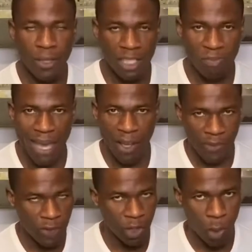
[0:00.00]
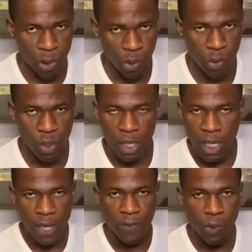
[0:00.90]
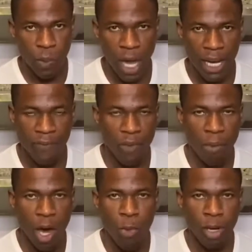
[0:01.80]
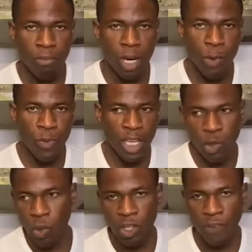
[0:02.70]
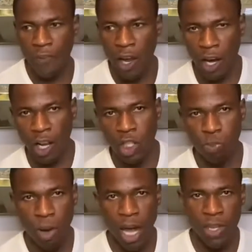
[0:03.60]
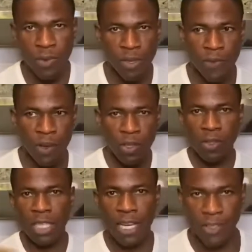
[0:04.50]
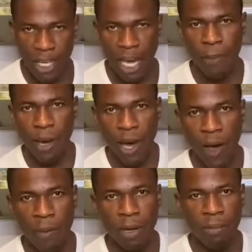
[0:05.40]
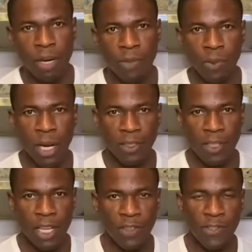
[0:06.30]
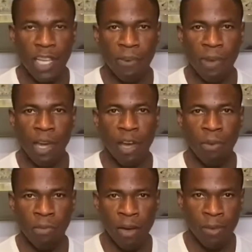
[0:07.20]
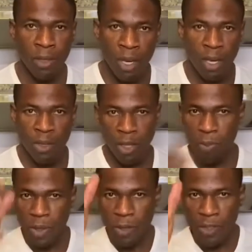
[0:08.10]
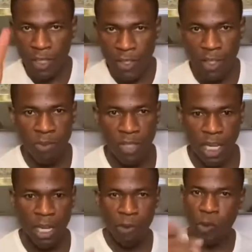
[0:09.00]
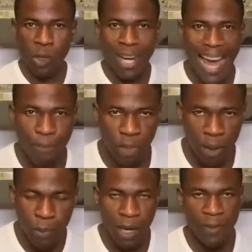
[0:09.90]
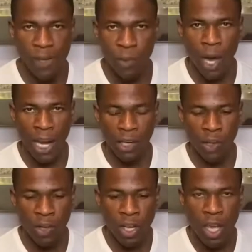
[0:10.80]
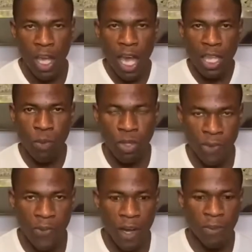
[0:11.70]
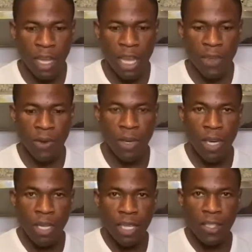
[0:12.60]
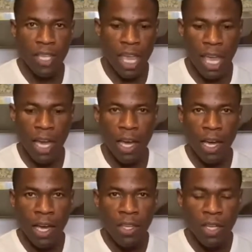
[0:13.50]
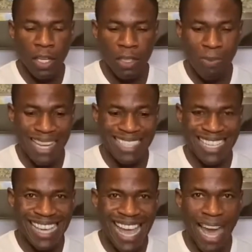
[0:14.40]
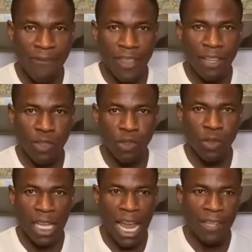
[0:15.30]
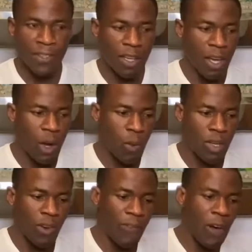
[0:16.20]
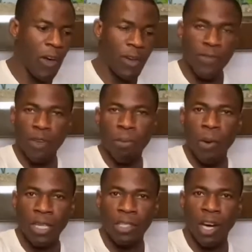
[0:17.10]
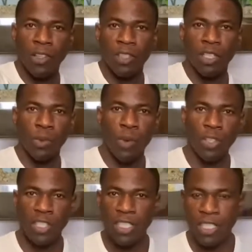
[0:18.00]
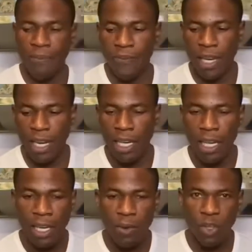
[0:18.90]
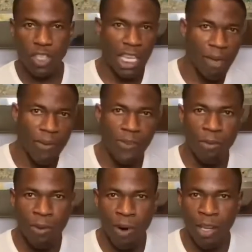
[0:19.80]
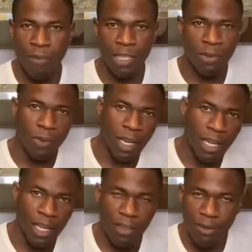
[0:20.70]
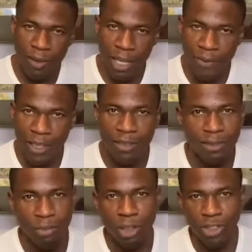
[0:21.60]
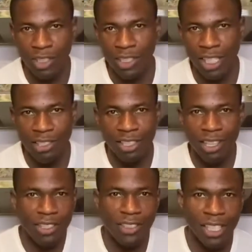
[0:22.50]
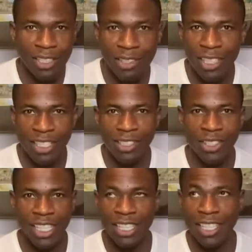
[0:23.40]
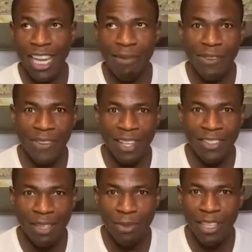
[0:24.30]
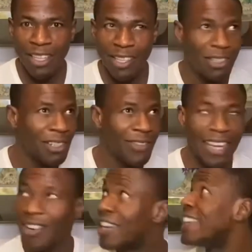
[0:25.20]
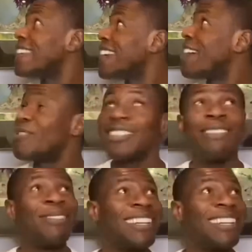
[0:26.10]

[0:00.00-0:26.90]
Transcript: This mount is phenomenal if you're working from home at the moment and you want your phone close by you, and you've got your desk set up at home at the moment, your workstation set up at home at the moment, your computer system set up, or your laptop, wherever you're working on, and you want your phone near you. This here, you can basically have this on your desk with your phone. If you're multitasking or watching something, watching a game of football while you're meant to be working, whatever, your boss doesn't know, he can't see you unless he's got a hidden camera fitting somewhere. Or have they got a hidden camera somewhere?